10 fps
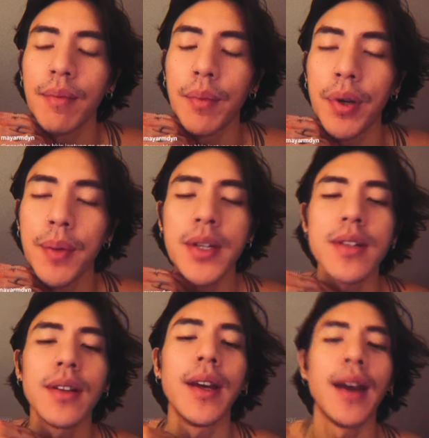pretty much
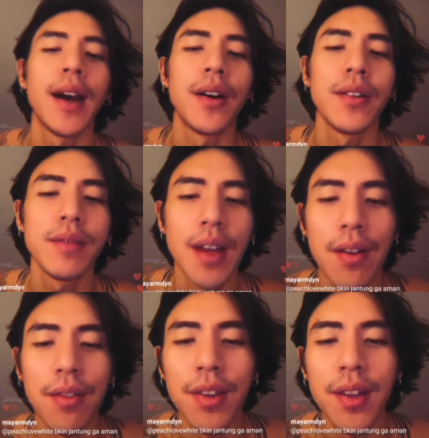let out
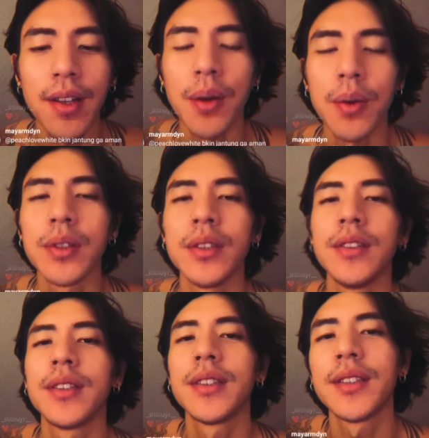everything
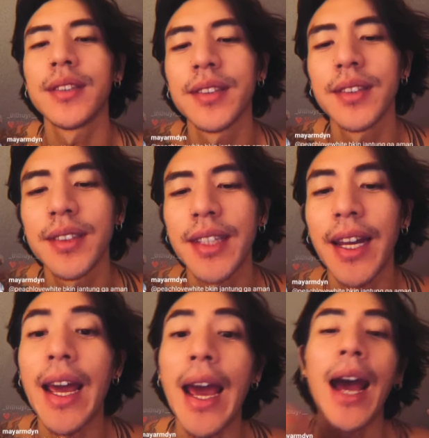that
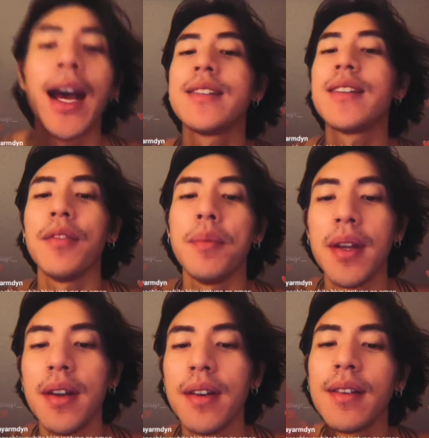has ever
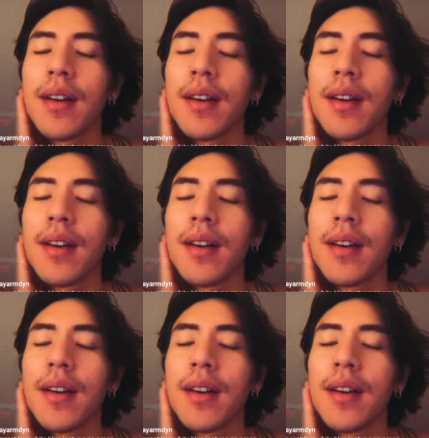been